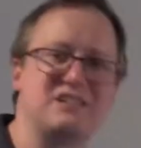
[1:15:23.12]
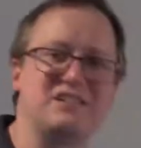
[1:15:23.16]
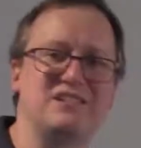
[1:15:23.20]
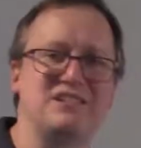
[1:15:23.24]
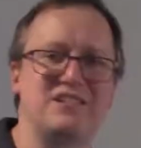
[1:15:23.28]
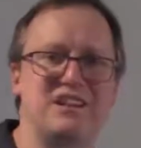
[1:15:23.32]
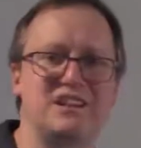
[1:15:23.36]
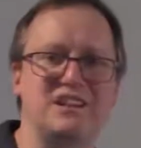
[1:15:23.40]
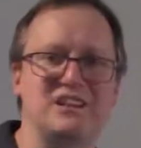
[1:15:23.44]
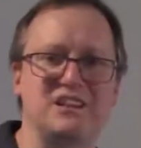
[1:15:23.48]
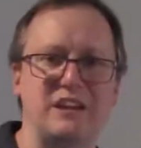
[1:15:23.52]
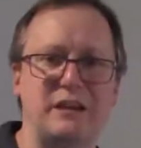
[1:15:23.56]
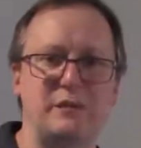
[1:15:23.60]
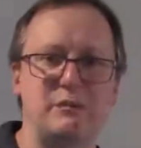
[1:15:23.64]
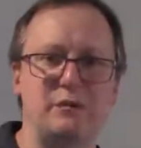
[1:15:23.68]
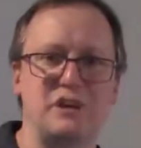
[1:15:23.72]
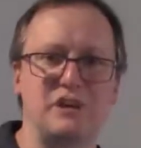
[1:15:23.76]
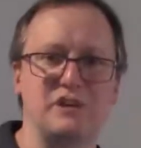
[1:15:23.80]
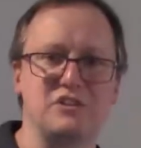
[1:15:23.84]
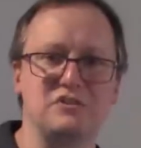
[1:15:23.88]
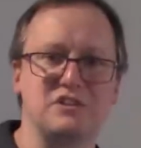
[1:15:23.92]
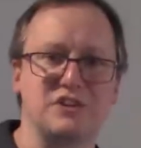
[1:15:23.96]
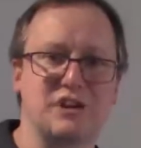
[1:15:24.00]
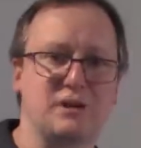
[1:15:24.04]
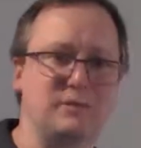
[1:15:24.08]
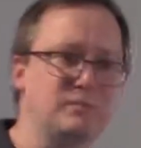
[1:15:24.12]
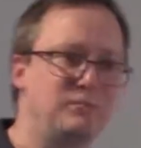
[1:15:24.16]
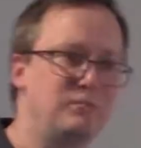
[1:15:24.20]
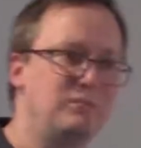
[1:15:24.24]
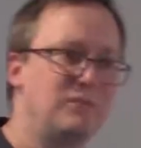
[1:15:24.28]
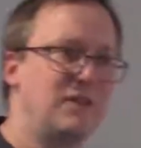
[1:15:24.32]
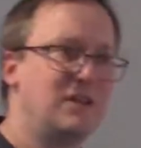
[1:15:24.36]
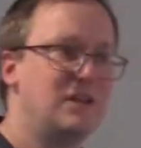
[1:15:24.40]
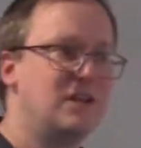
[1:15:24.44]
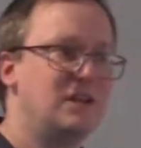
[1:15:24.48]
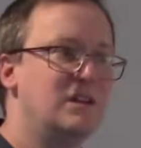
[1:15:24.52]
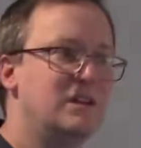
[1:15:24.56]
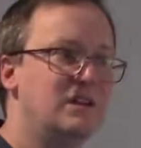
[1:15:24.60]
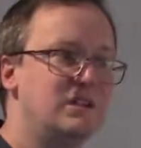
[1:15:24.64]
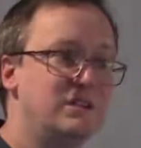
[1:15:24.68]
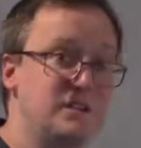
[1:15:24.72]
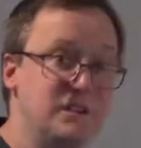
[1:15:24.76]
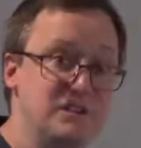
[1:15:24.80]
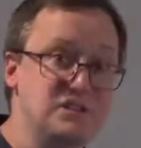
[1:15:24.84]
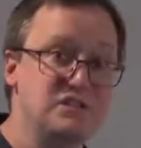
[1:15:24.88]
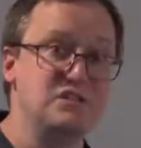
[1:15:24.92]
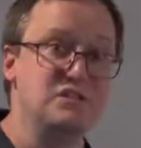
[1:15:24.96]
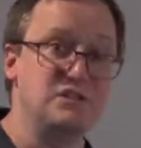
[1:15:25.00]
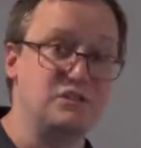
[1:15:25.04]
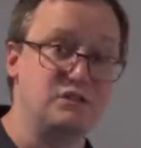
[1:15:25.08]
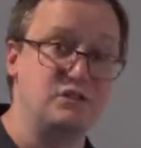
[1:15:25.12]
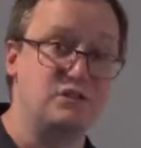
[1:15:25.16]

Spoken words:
set that they were using. This